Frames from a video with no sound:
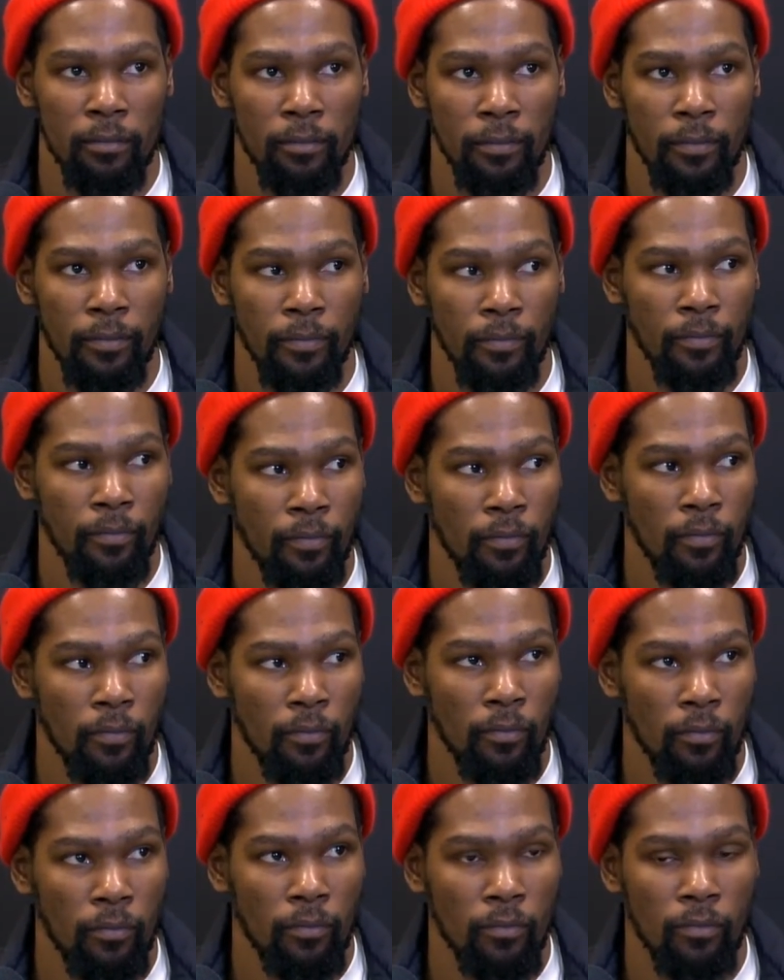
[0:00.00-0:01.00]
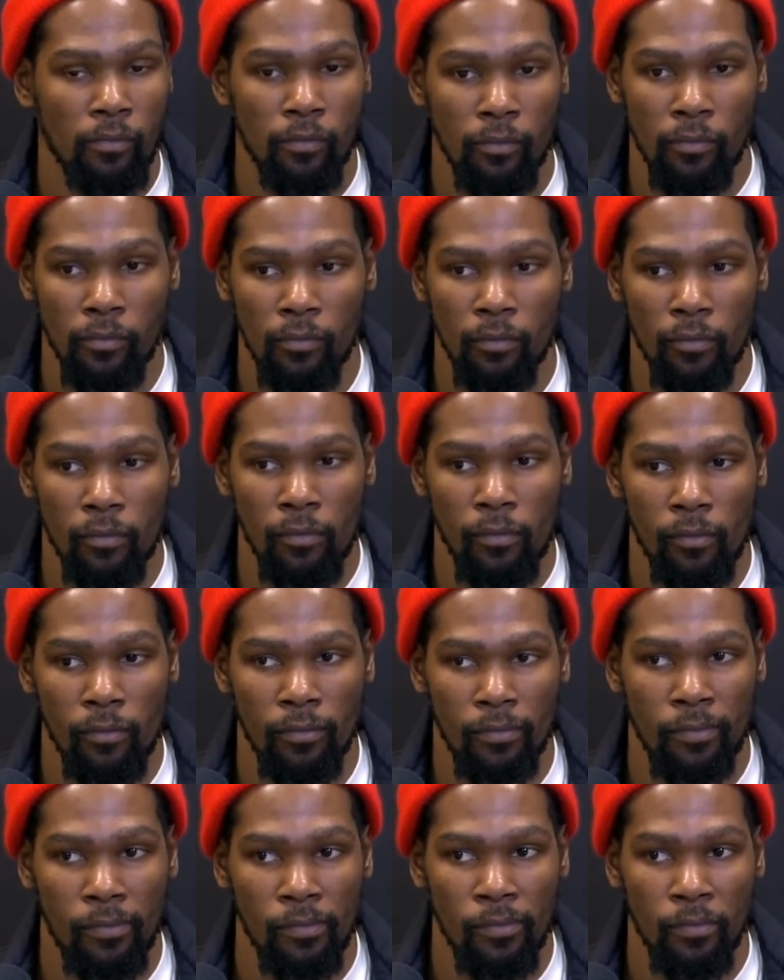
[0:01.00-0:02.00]

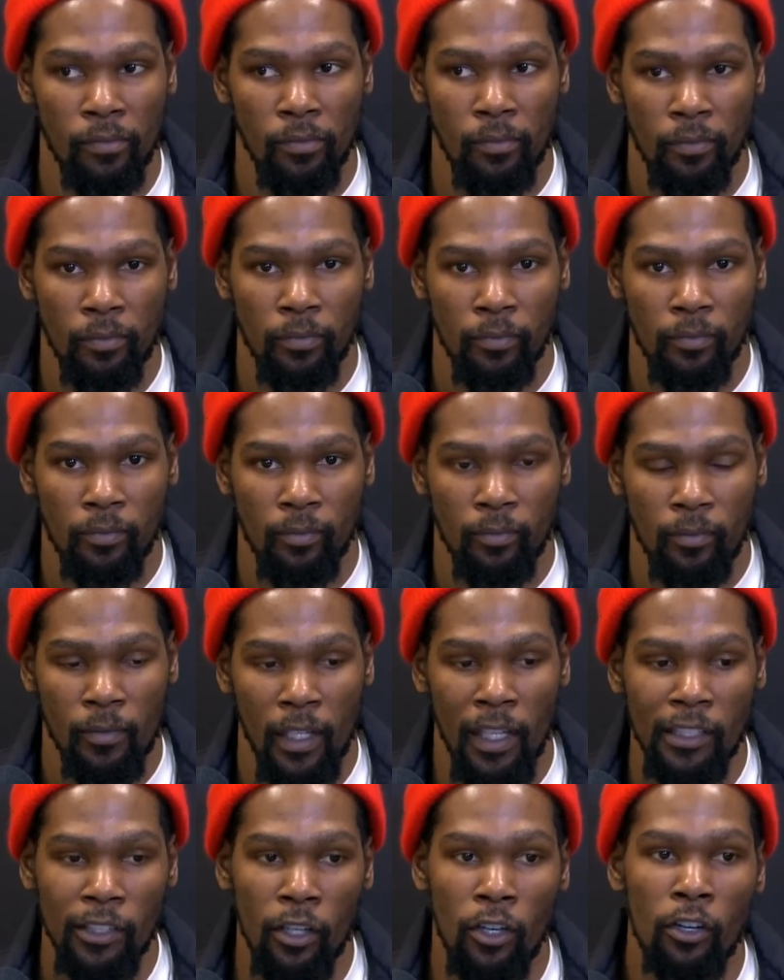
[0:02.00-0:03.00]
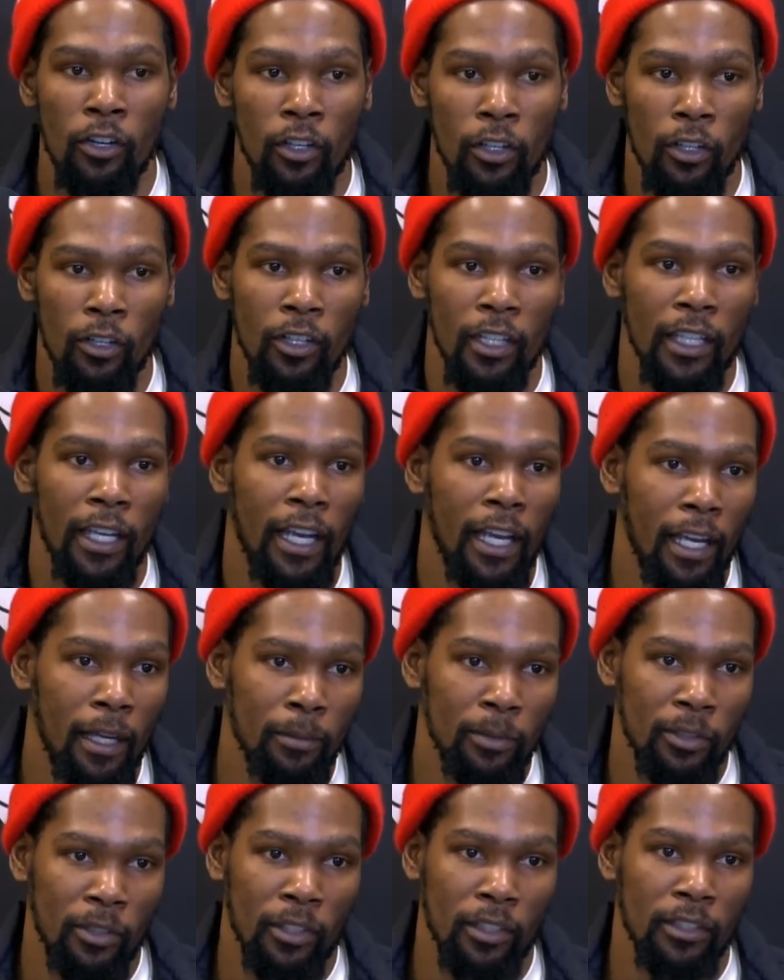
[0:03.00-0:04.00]
Mm. it's an ongoing game,
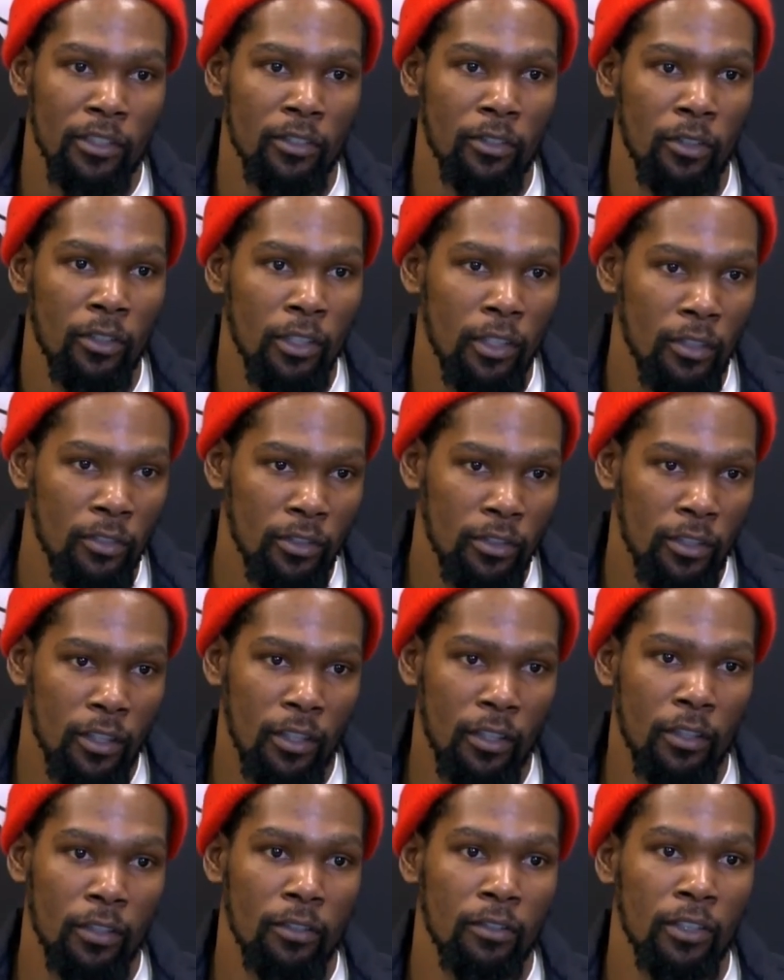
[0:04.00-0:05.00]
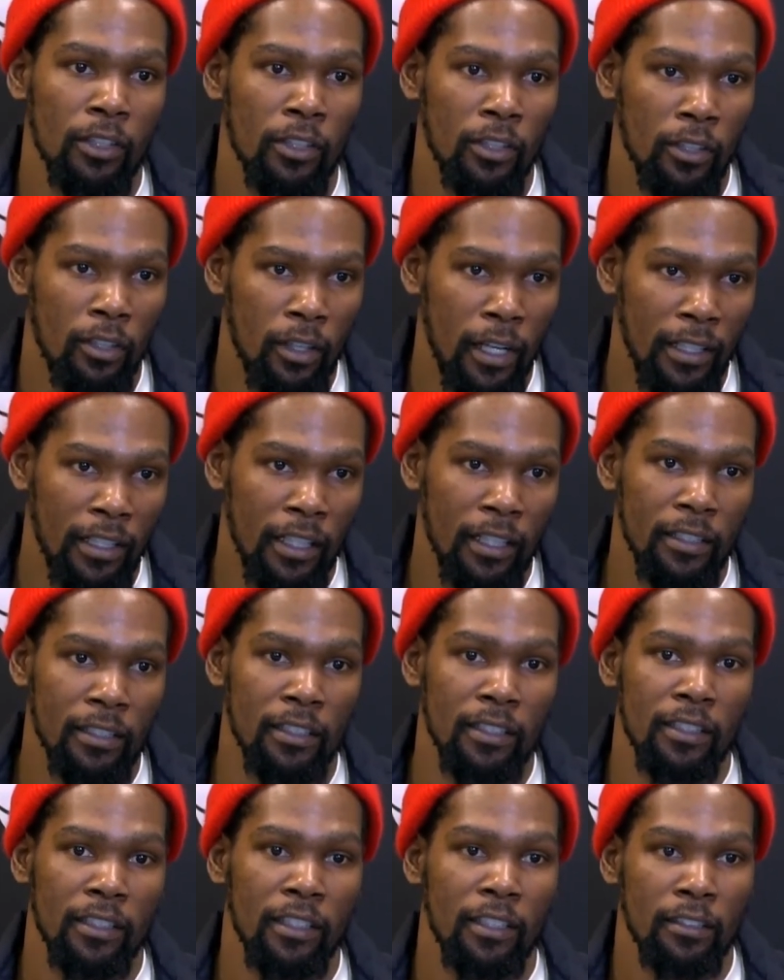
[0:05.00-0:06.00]
so the score don't start over. You know, at the end of the
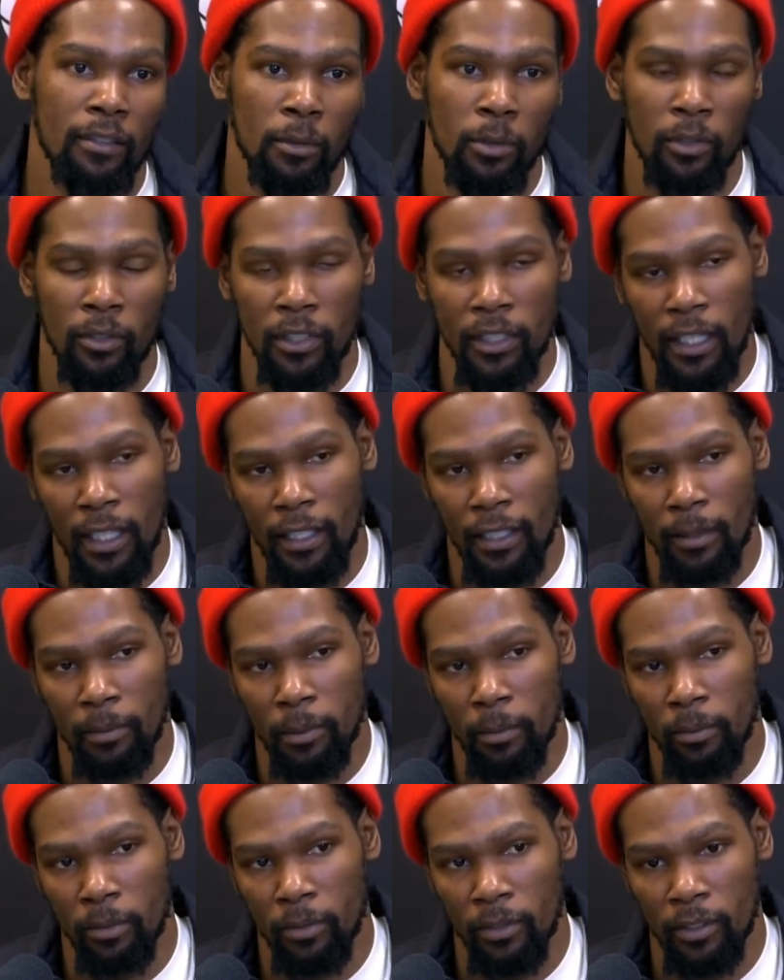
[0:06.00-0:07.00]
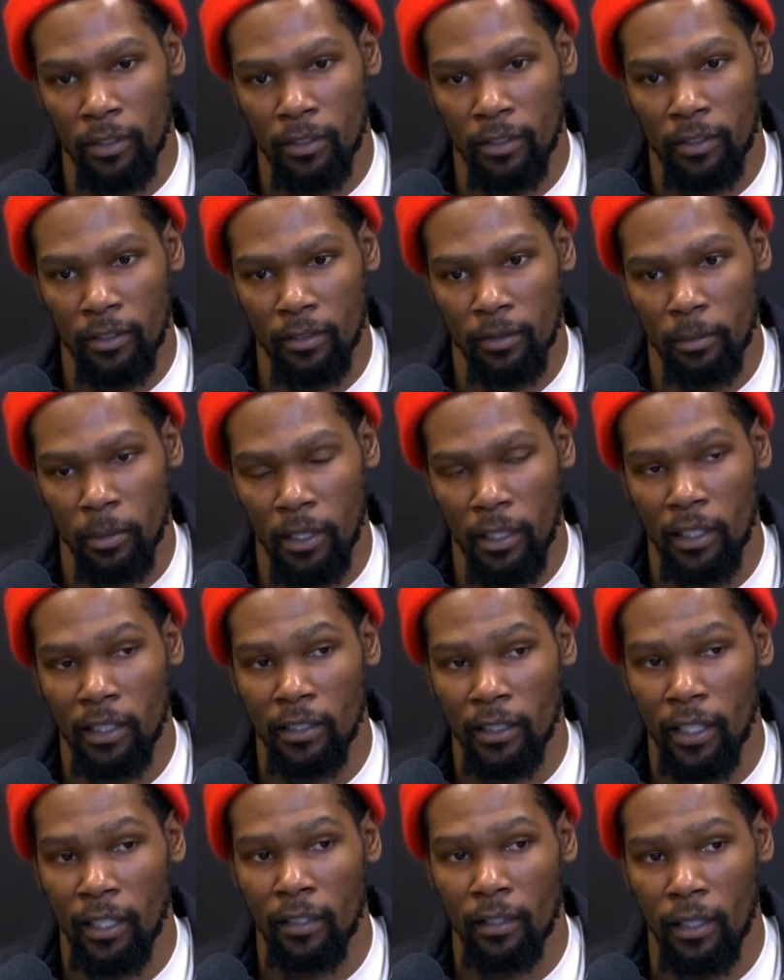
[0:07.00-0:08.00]
season, we're gonna tally up the points, but he's
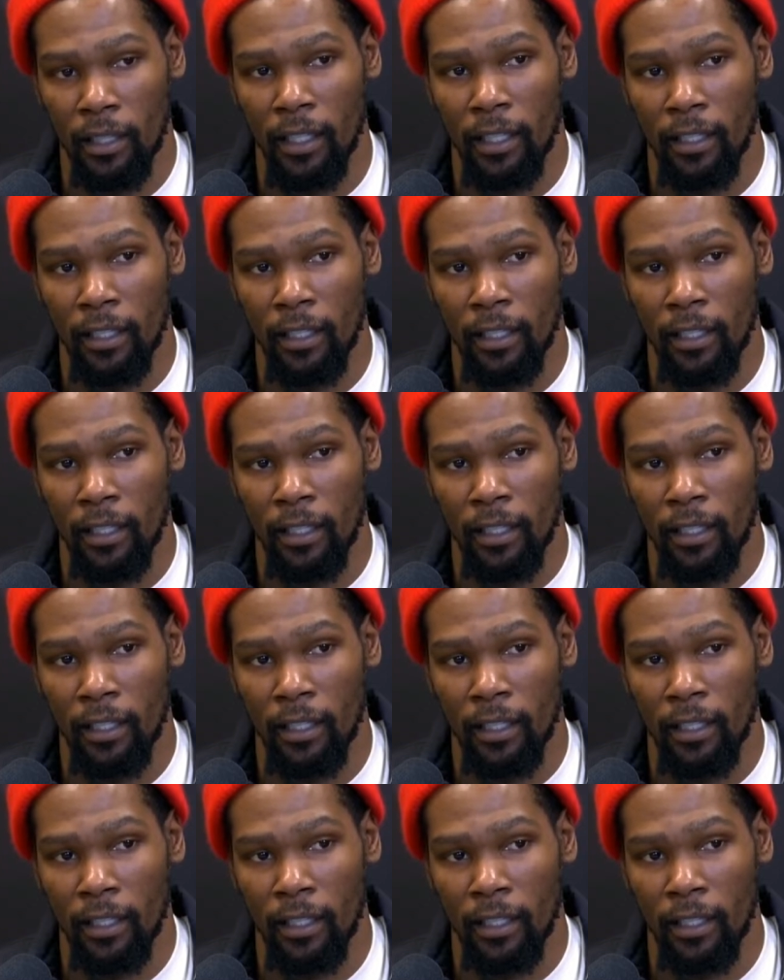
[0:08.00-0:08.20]
down a lot.